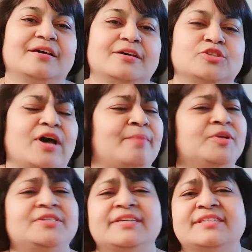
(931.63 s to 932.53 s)
So I'm
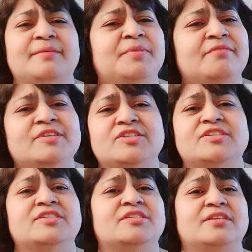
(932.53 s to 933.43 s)
not saying something which
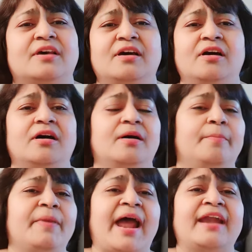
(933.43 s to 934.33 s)
is
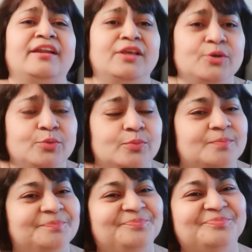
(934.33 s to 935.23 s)
brand new,
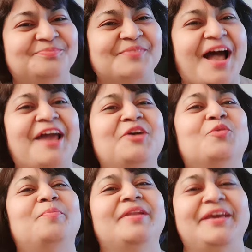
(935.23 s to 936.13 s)

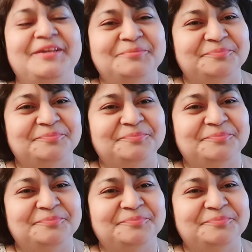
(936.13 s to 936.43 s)
eye-opening.